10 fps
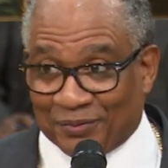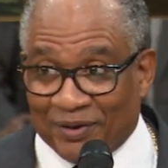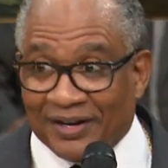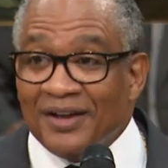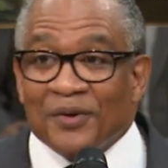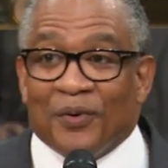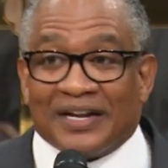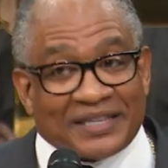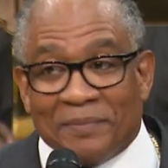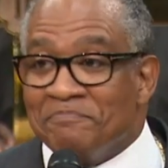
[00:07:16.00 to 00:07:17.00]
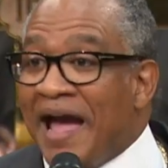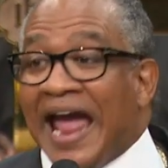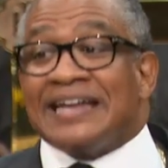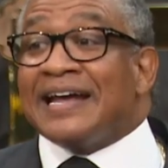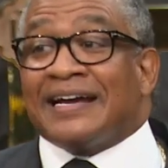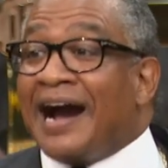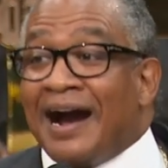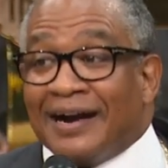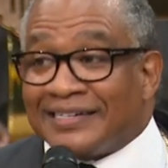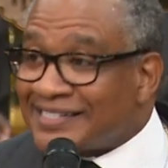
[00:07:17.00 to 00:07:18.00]
but what the man of
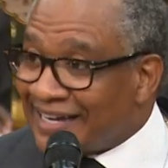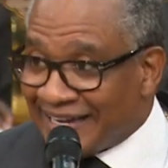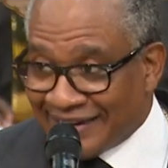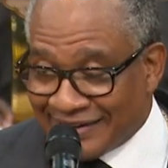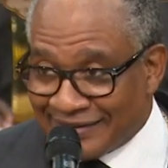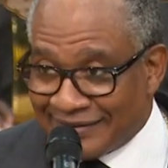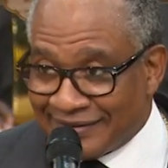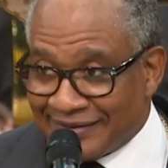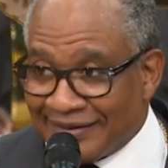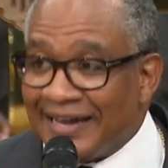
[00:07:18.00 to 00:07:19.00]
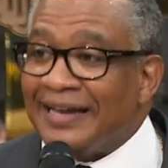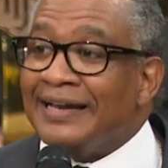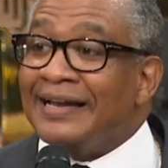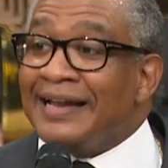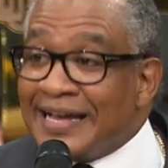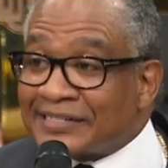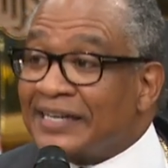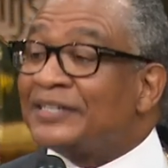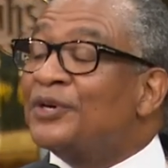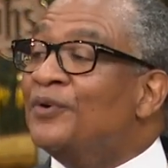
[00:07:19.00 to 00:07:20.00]
God said,
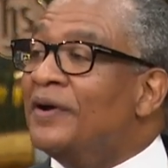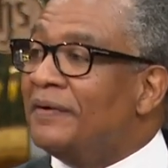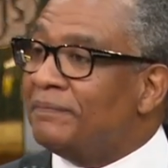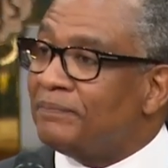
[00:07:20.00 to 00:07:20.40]
listen to him.